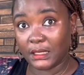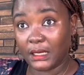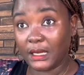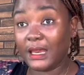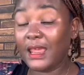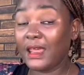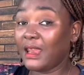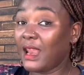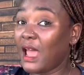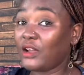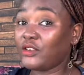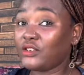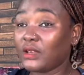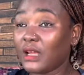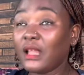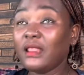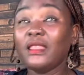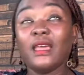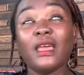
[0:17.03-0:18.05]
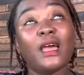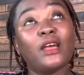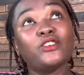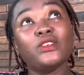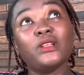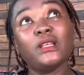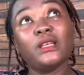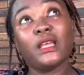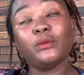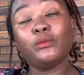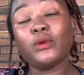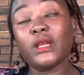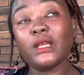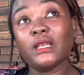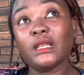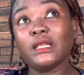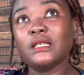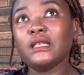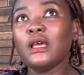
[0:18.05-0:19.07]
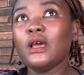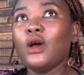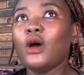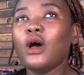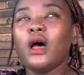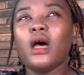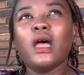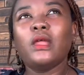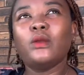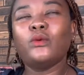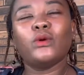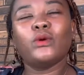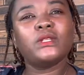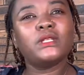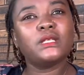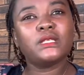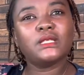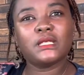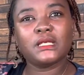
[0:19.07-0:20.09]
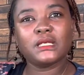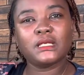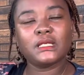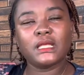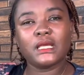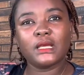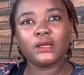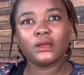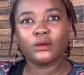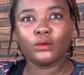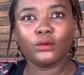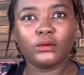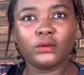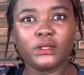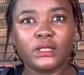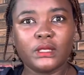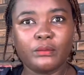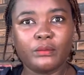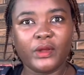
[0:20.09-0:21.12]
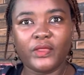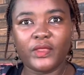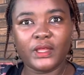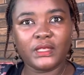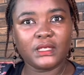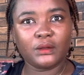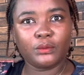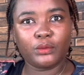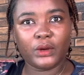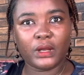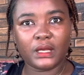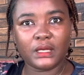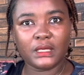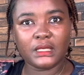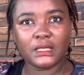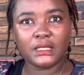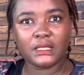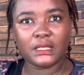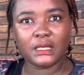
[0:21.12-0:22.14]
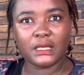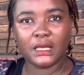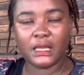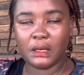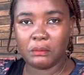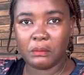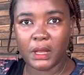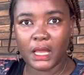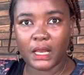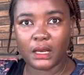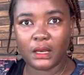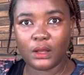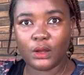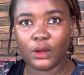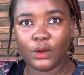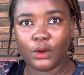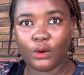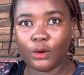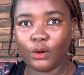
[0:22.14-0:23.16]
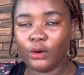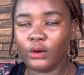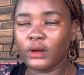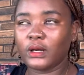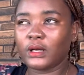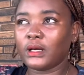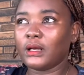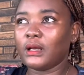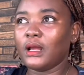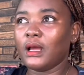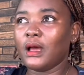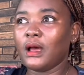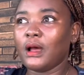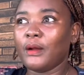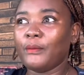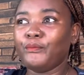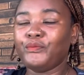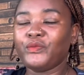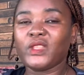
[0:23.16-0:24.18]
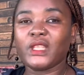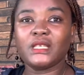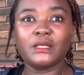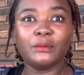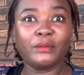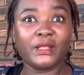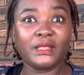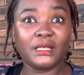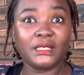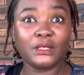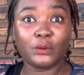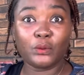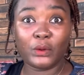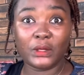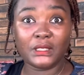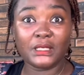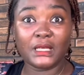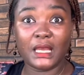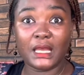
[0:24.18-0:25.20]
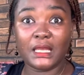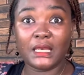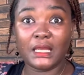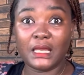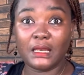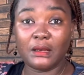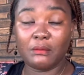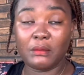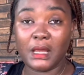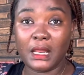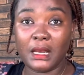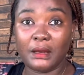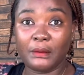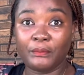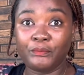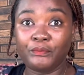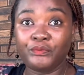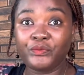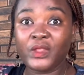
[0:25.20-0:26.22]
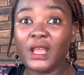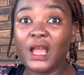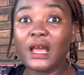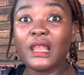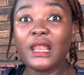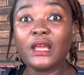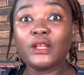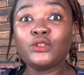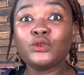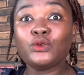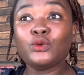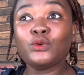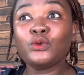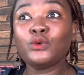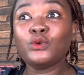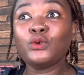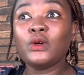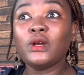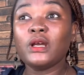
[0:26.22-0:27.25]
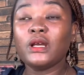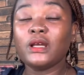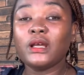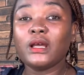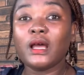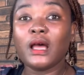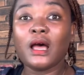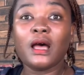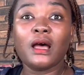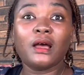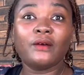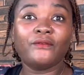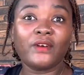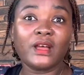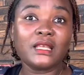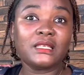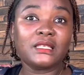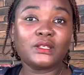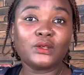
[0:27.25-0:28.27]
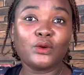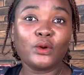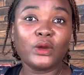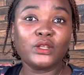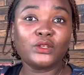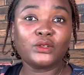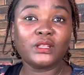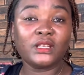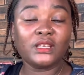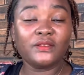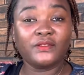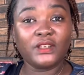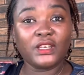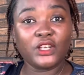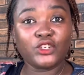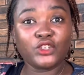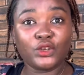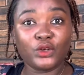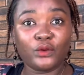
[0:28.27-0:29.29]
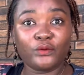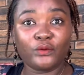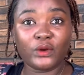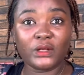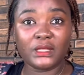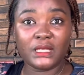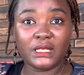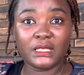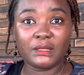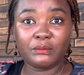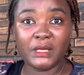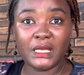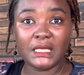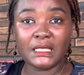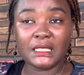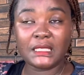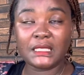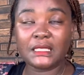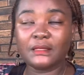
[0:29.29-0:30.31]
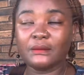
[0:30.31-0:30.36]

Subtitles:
Can they actually get pregnant? And what is this thing called sympathetic pregnancy in men, or sympathetic weight gain in men? I'd like to first go into the definition of what this means.